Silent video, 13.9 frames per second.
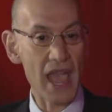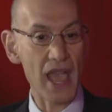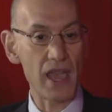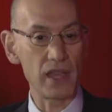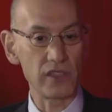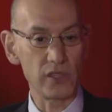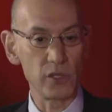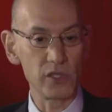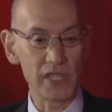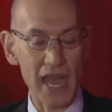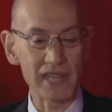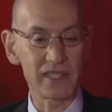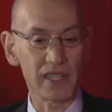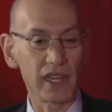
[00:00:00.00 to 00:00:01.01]

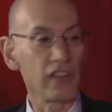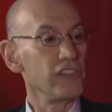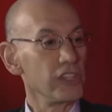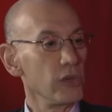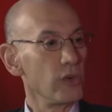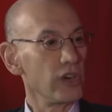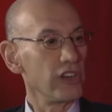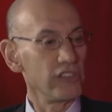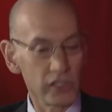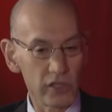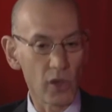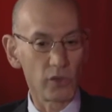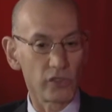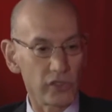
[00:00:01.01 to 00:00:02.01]
enthusiastic a viewer if you
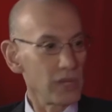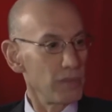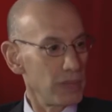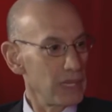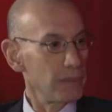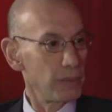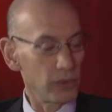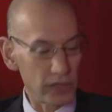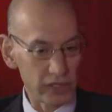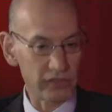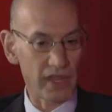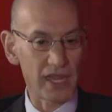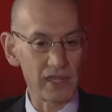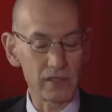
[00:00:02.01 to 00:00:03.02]
don't see people
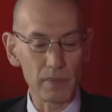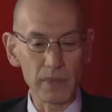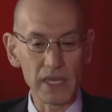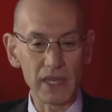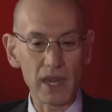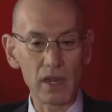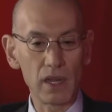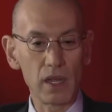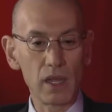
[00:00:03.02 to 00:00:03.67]
excited to be there.